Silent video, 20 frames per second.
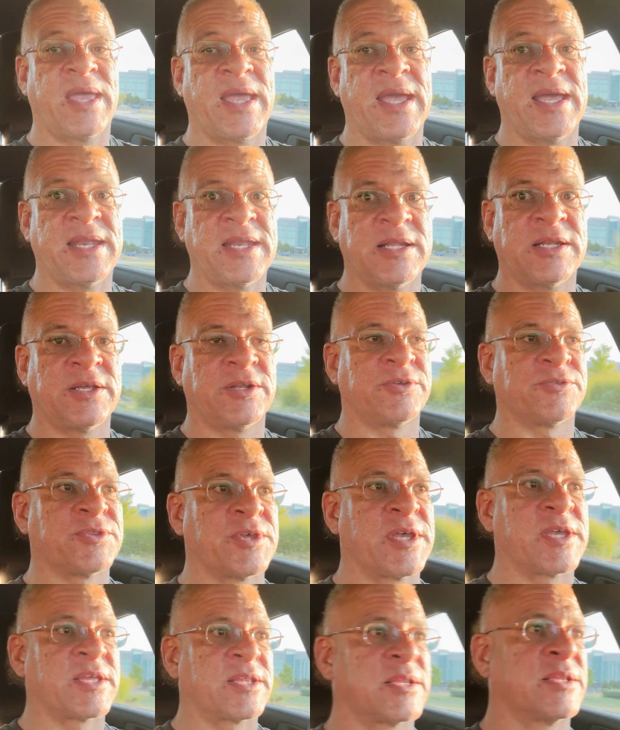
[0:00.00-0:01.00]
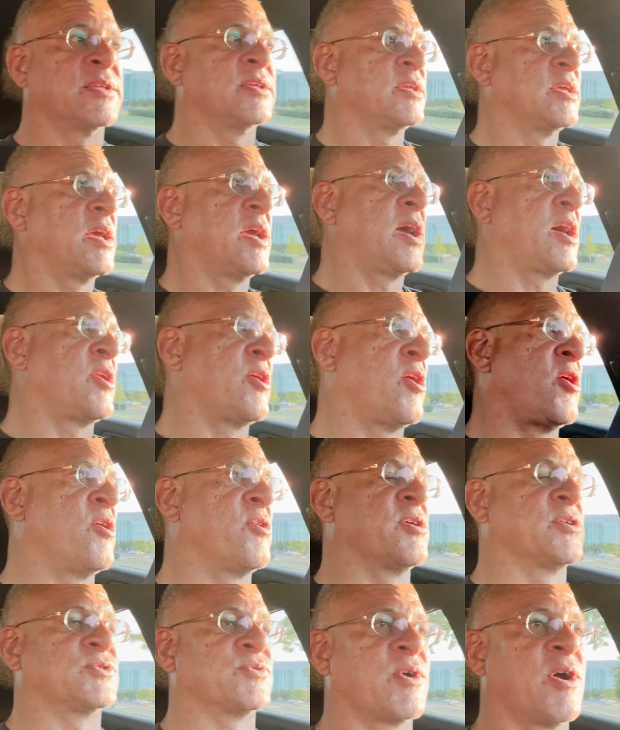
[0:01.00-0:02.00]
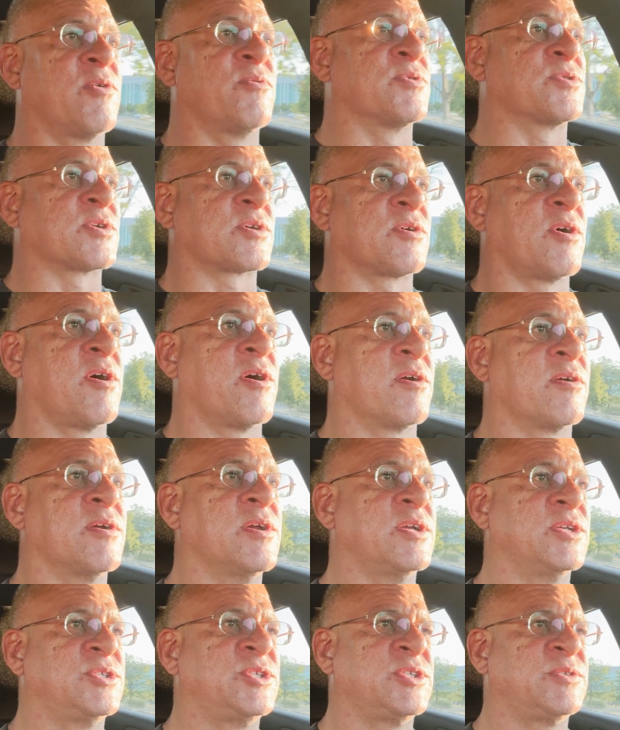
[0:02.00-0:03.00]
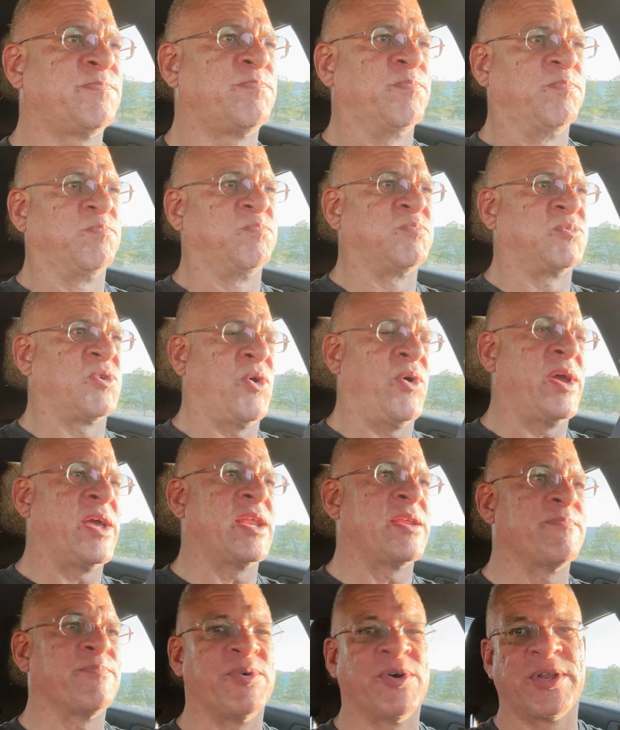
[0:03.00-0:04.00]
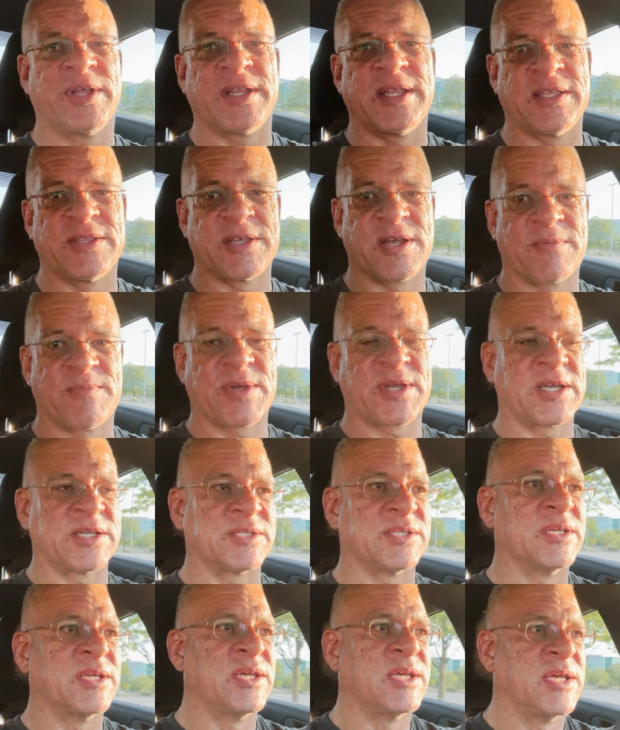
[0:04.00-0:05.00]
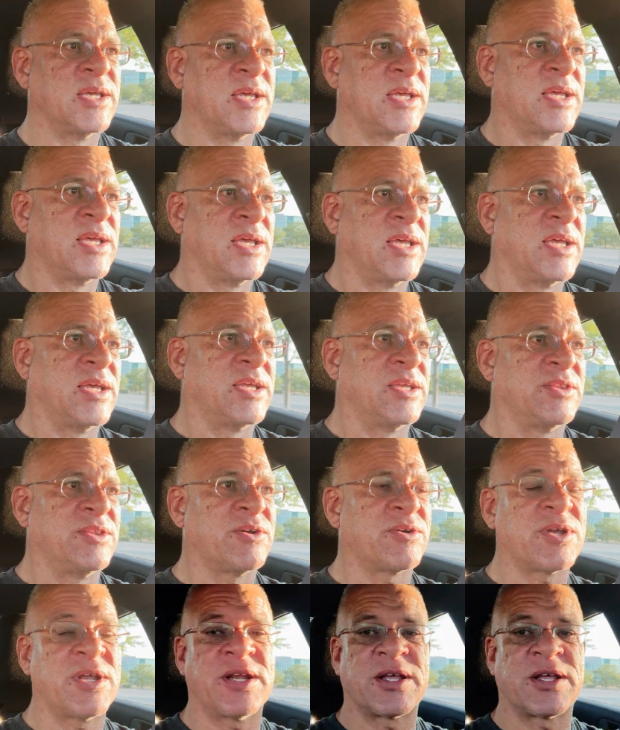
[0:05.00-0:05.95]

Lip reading: any little thing at all that's wrong with the car, just go ahead and put it in there, because they're